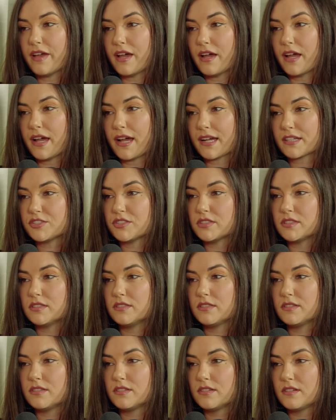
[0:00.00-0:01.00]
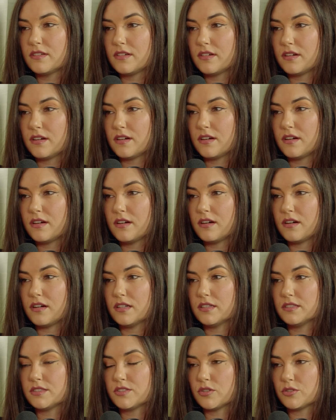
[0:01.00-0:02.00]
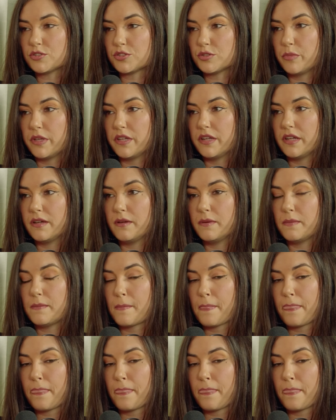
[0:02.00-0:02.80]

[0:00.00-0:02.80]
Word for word: action mm, on yeah. social media.